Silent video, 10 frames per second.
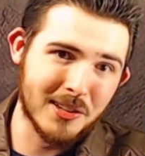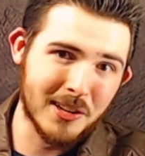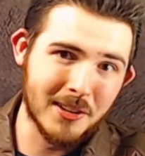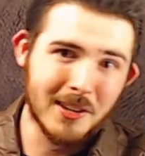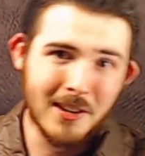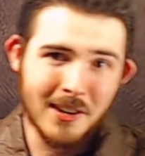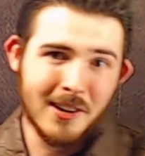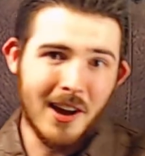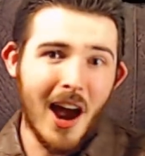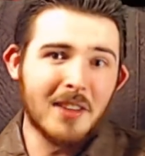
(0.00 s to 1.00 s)
And
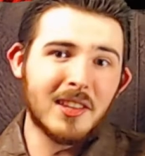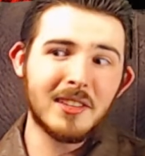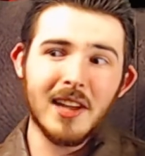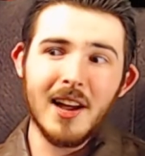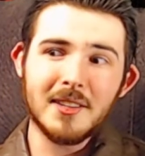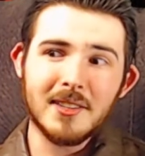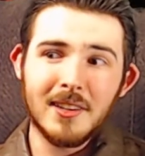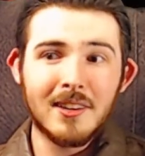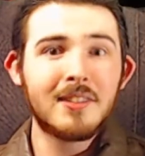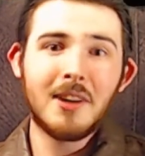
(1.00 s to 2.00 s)
I think that's
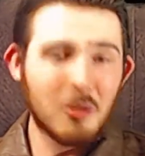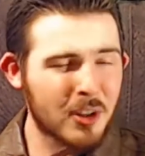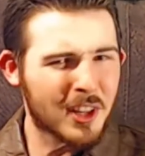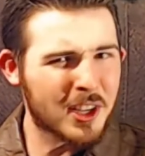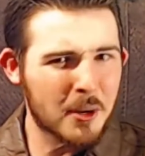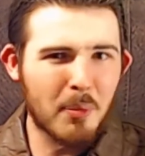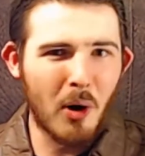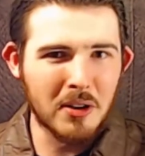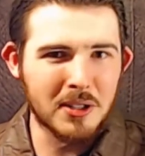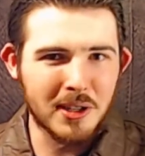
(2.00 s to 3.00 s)
a really good
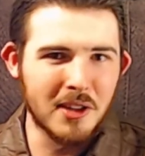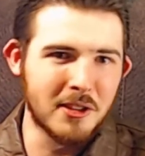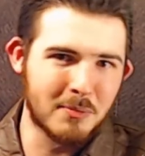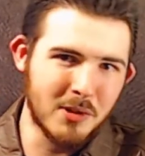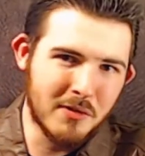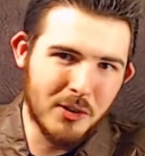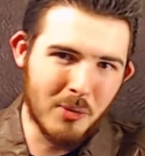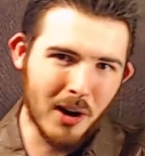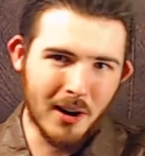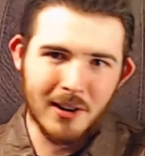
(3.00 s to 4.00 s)
point to say in this movie,
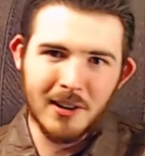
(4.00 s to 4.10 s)
where